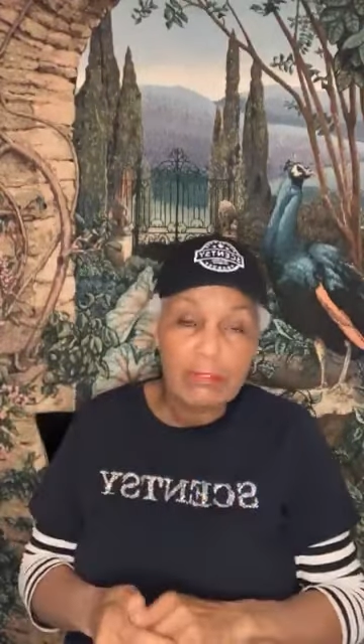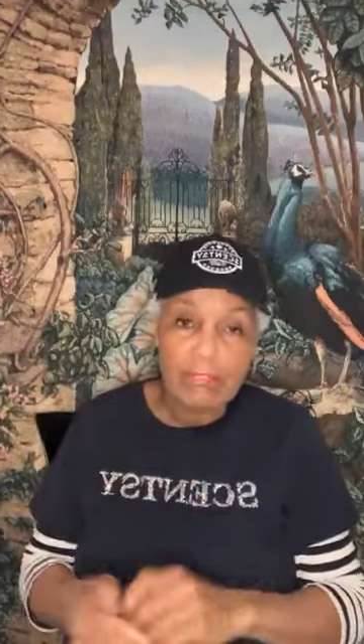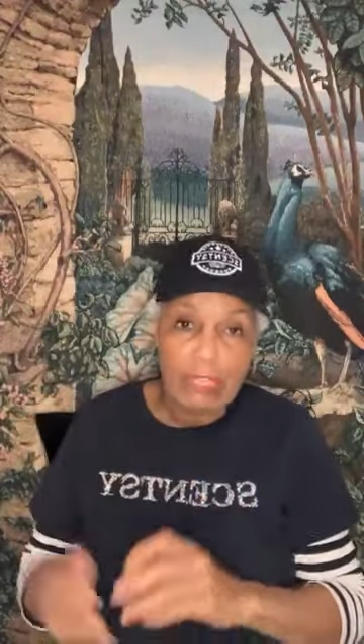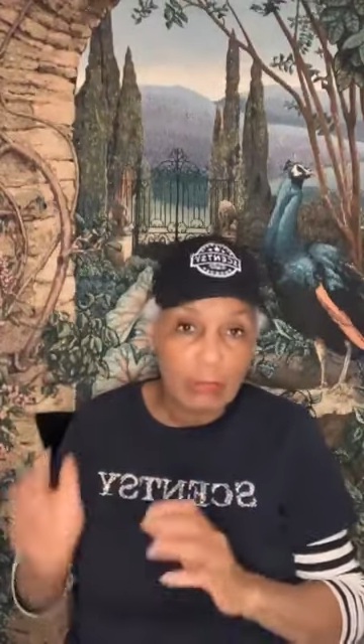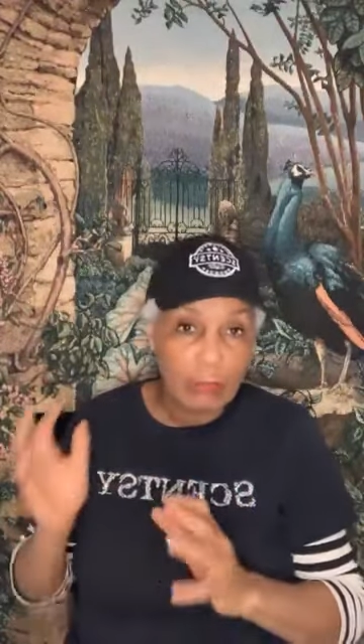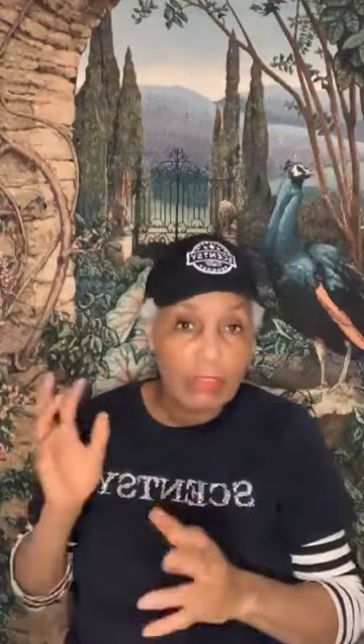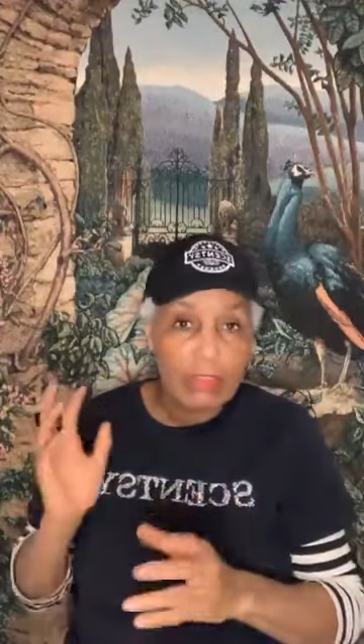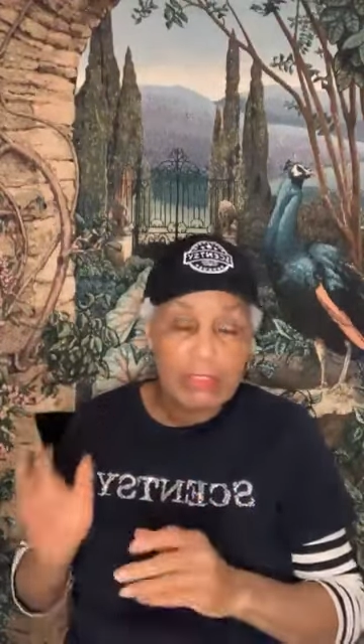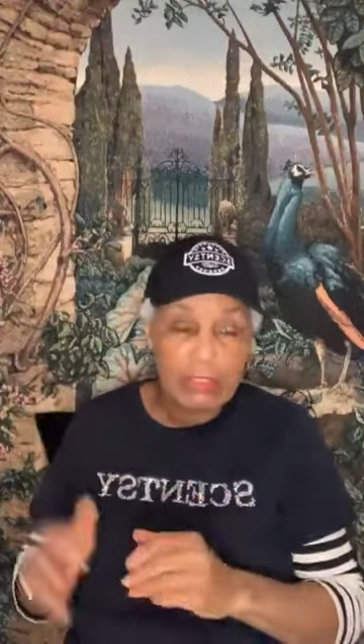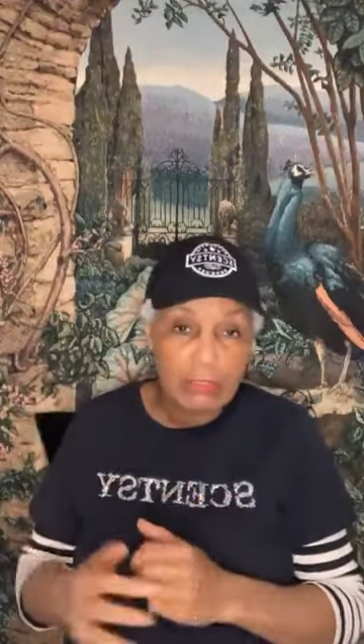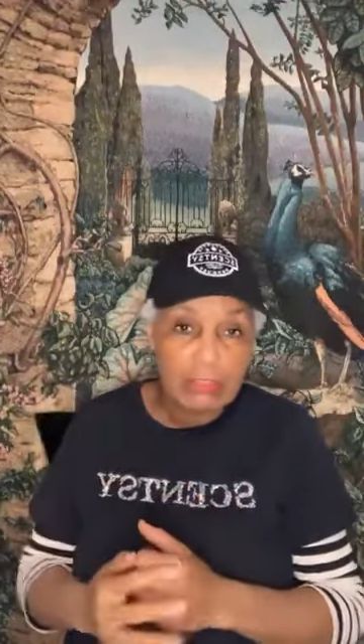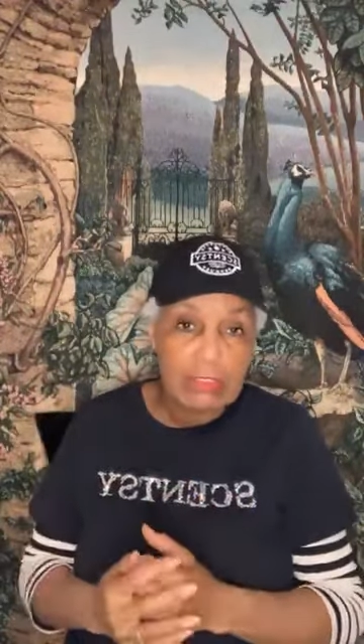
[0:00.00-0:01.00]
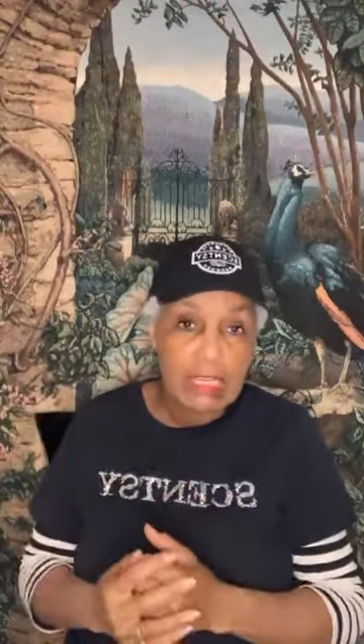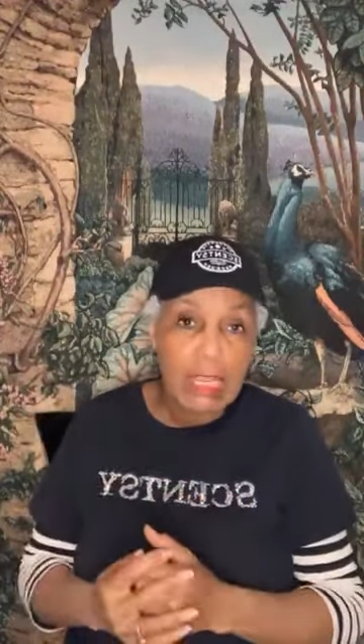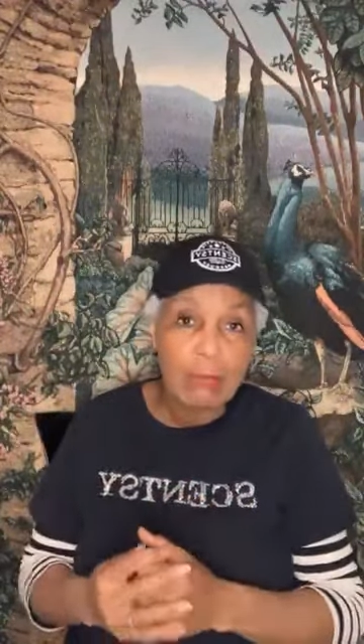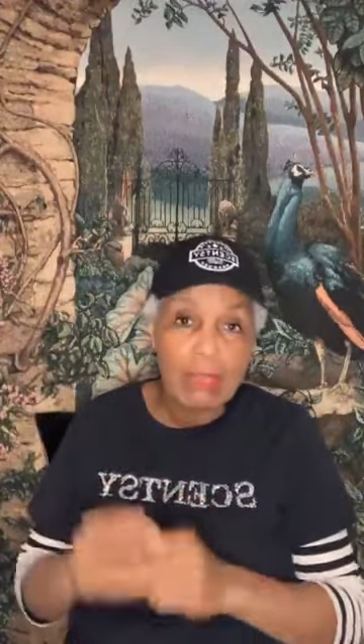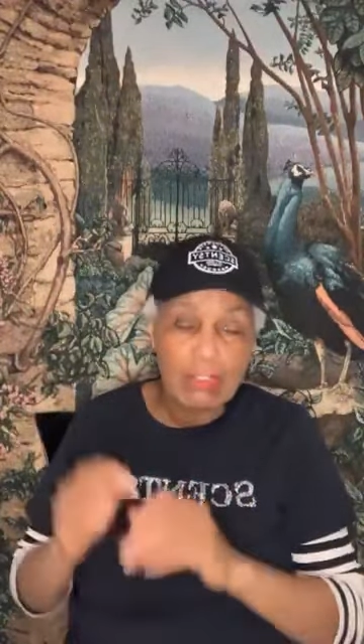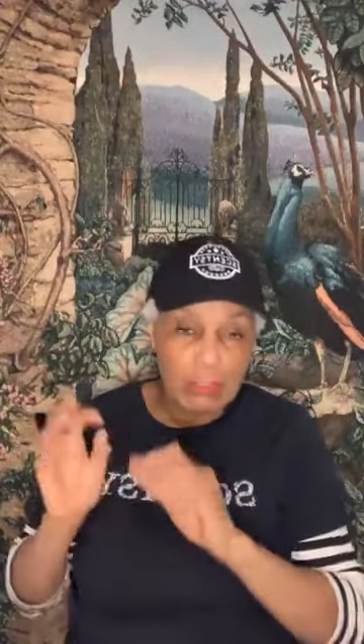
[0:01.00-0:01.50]
If they know their consultant's
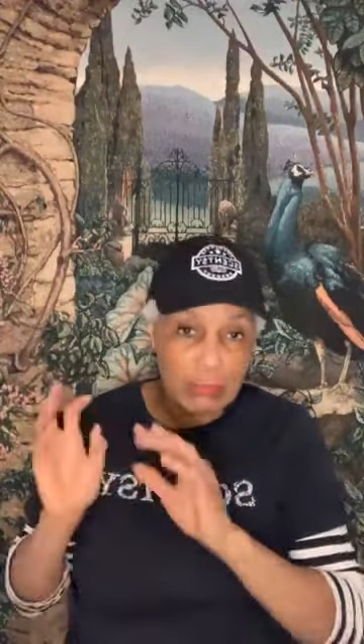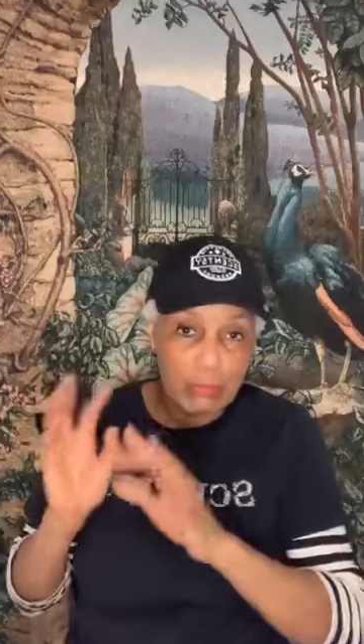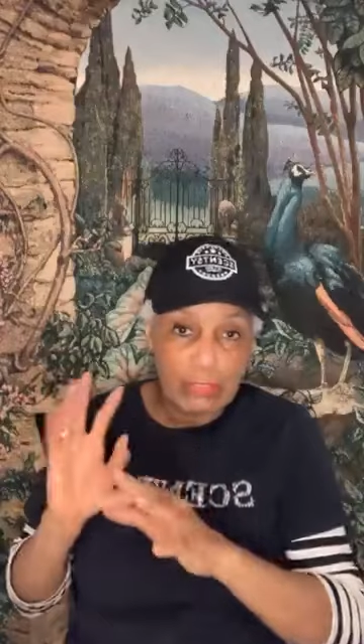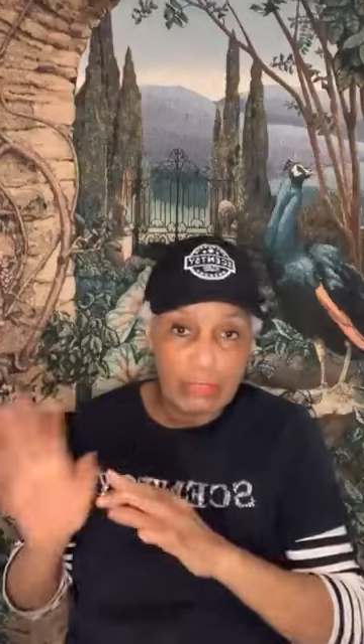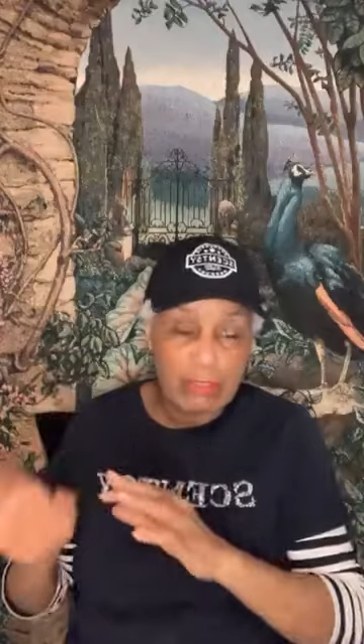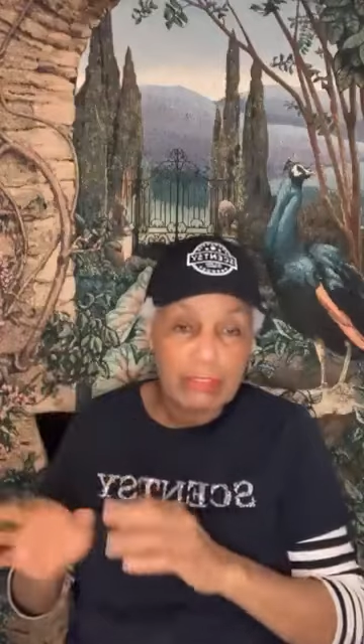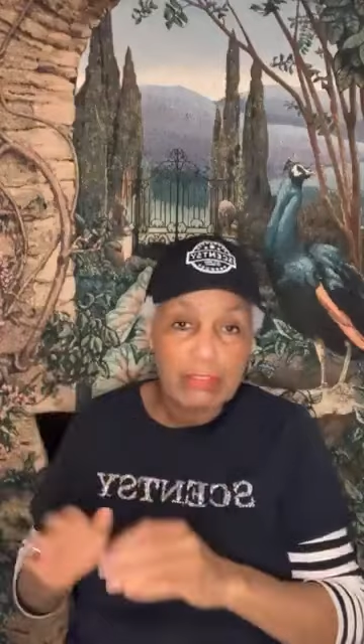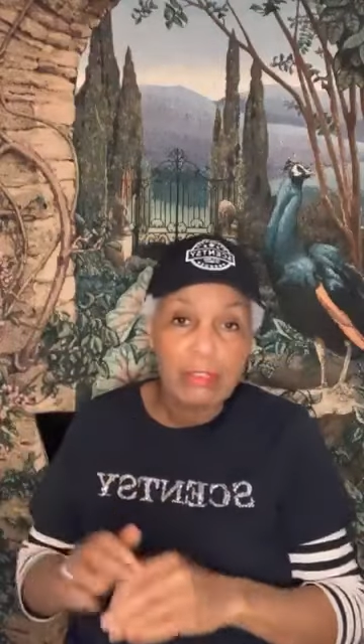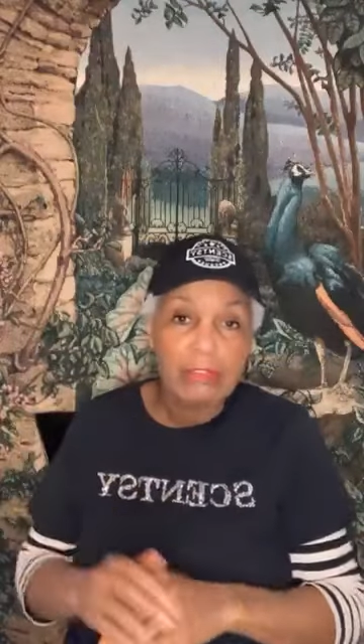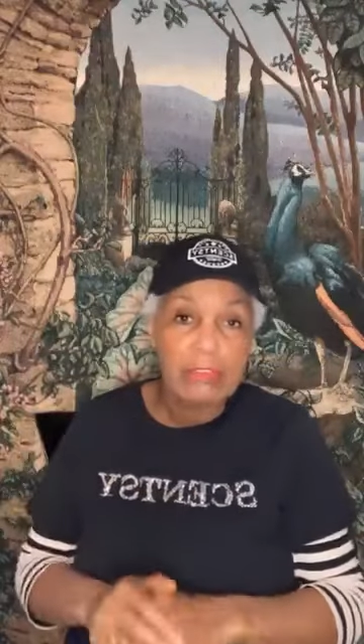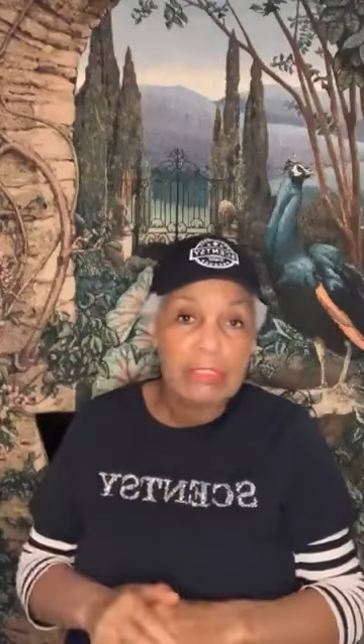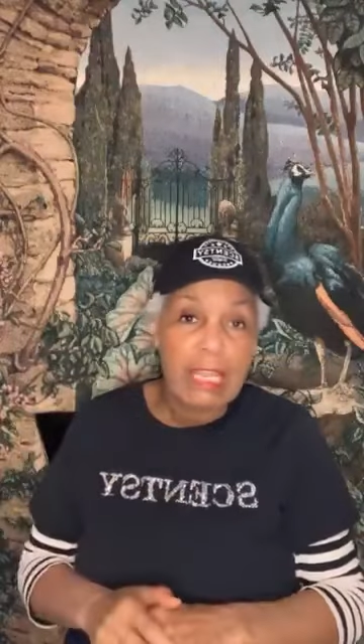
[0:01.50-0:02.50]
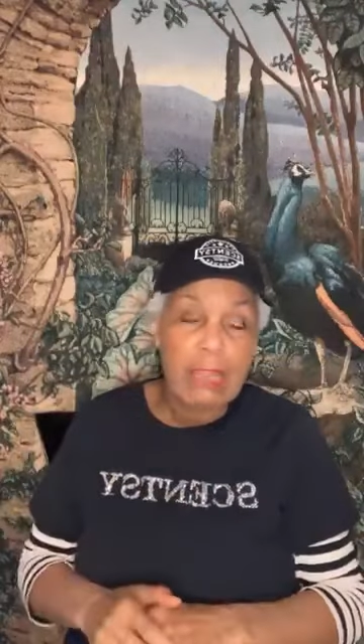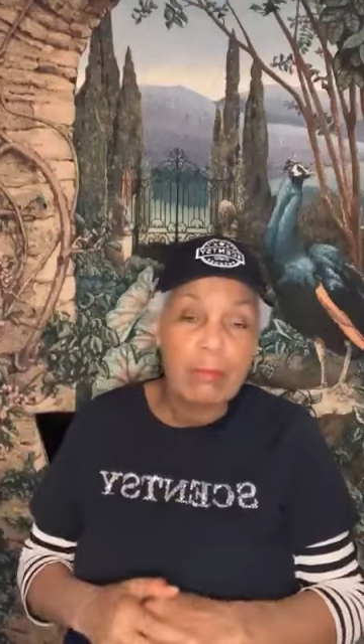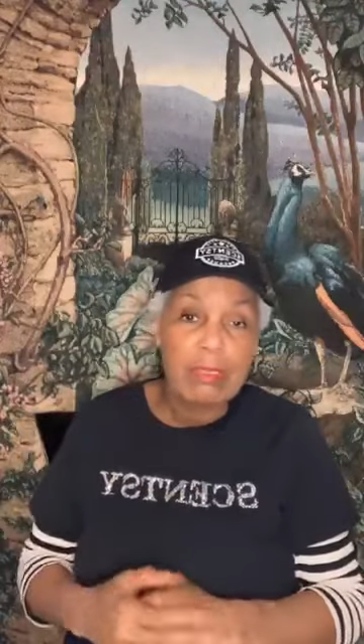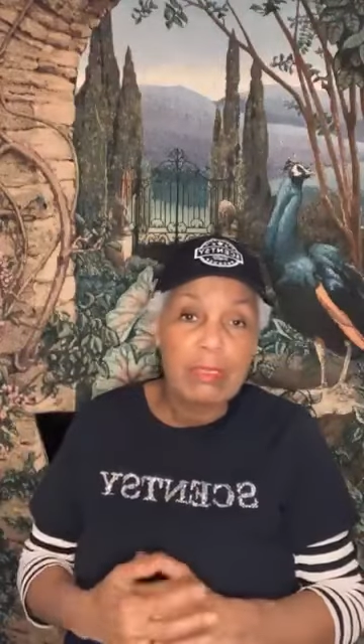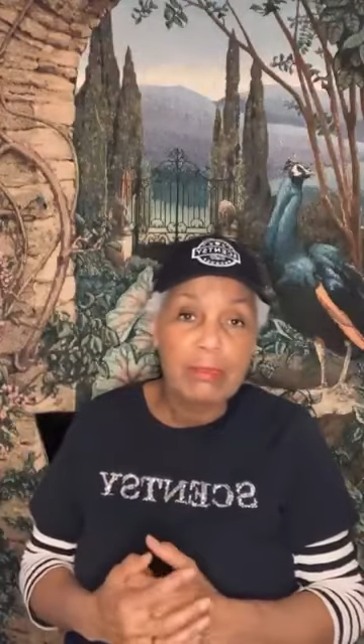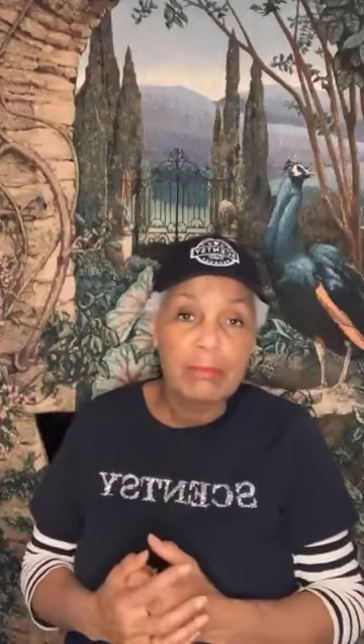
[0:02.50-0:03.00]
name, they can just put their consultant's
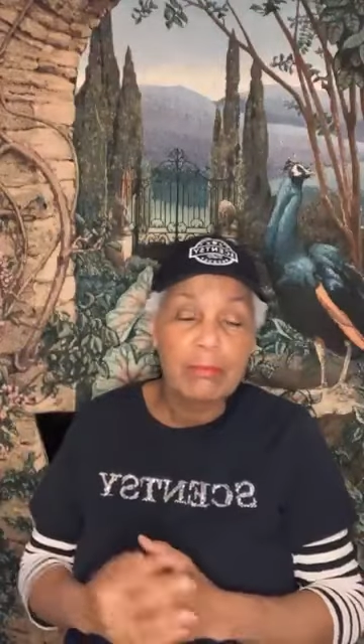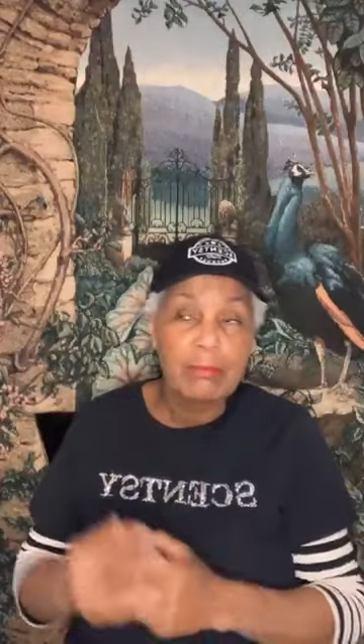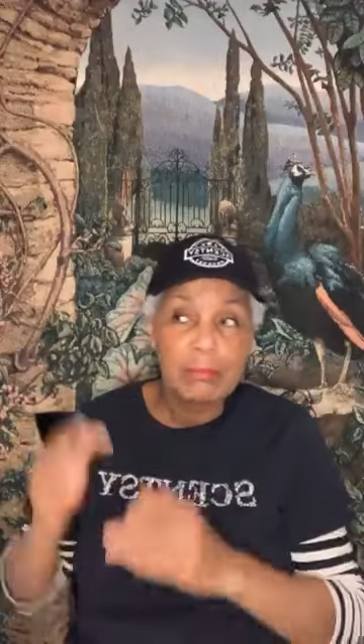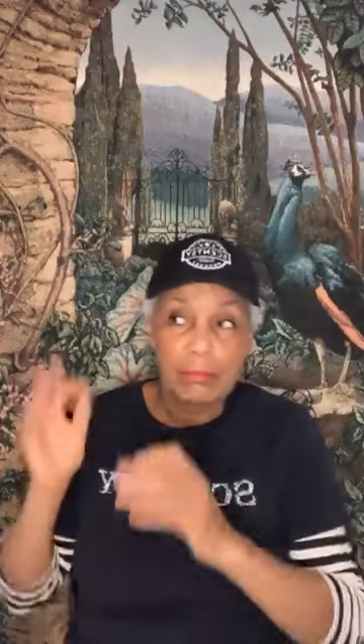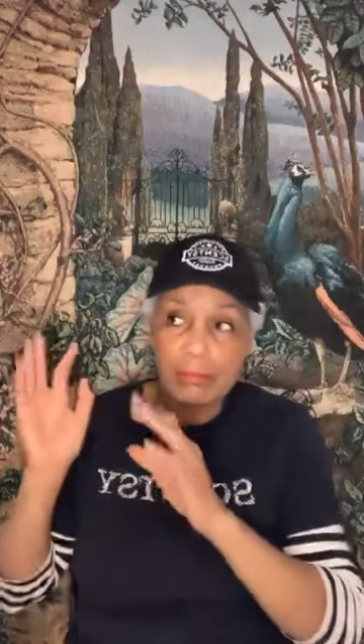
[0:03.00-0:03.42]
name in the